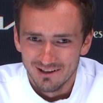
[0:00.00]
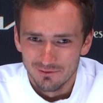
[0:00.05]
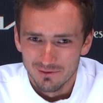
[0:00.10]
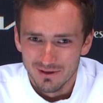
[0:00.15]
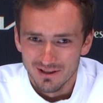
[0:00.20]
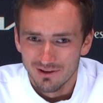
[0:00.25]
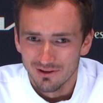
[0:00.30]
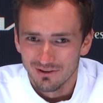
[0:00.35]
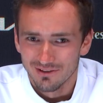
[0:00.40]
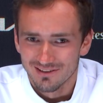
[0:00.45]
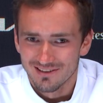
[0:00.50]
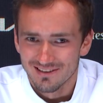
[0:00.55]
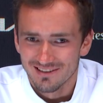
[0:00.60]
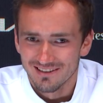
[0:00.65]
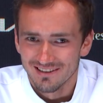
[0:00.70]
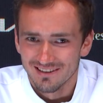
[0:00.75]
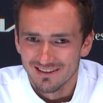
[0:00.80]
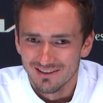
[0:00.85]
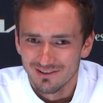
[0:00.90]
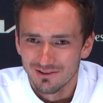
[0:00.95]
We don't,
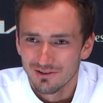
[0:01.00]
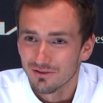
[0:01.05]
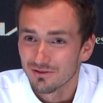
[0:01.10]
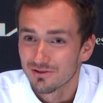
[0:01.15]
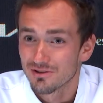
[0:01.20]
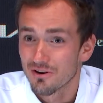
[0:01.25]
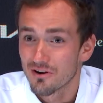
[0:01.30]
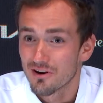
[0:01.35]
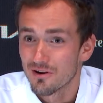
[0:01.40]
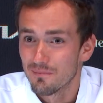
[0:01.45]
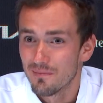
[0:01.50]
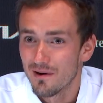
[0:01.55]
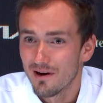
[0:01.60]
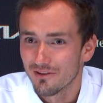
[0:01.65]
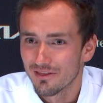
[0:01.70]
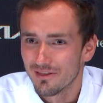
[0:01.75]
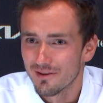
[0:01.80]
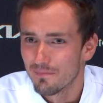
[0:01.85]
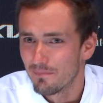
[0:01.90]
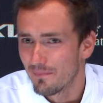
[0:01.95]
you know, talk
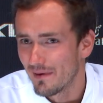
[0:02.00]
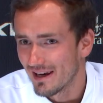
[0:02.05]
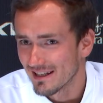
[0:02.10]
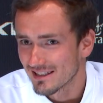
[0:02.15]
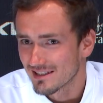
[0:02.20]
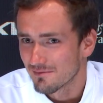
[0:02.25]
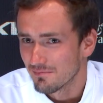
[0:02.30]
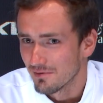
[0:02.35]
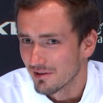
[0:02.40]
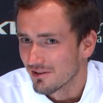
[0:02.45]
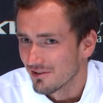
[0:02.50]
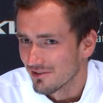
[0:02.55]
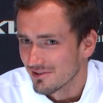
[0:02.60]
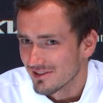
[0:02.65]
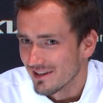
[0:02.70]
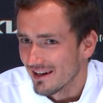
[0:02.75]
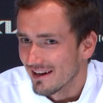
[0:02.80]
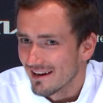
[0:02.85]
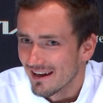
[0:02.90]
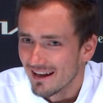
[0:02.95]
about the past
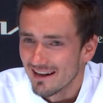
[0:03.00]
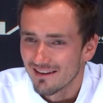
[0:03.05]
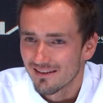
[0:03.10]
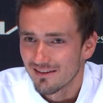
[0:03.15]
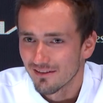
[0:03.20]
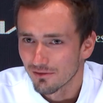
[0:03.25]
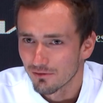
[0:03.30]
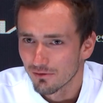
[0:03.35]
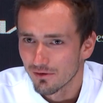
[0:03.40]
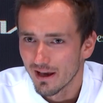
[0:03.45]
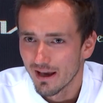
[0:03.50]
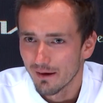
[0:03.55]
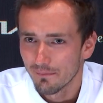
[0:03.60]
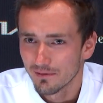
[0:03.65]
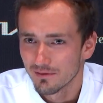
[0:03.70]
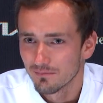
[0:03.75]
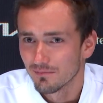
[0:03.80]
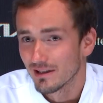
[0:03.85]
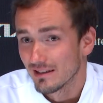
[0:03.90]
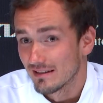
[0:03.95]
because, yeah, anything could
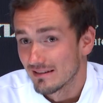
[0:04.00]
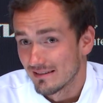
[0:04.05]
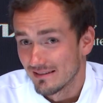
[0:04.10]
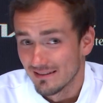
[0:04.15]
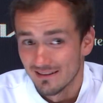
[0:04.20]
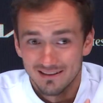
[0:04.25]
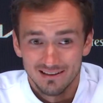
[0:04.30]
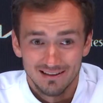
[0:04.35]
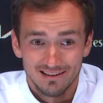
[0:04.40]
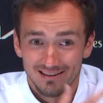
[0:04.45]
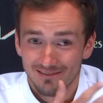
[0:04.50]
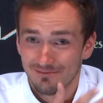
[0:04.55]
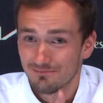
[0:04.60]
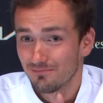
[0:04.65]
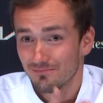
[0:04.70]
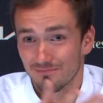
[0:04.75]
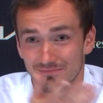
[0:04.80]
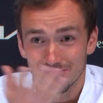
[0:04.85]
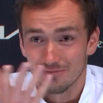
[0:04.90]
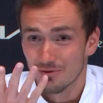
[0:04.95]
happen, but
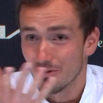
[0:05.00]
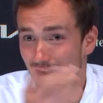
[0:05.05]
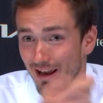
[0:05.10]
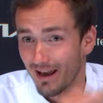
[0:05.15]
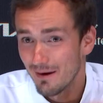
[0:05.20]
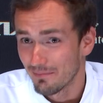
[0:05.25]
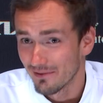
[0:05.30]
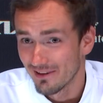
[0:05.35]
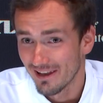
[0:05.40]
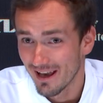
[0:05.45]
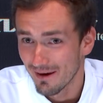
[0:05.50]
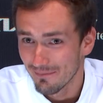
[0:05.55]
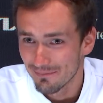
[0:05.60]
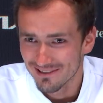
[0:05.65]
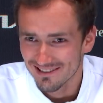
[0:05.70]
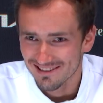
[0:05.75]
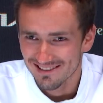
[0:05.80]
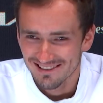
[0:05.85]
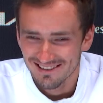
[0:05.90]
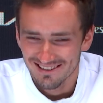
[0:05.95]
what happened
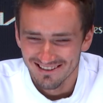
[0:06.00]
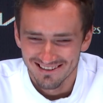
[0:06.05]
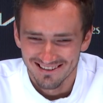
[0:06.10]
happened.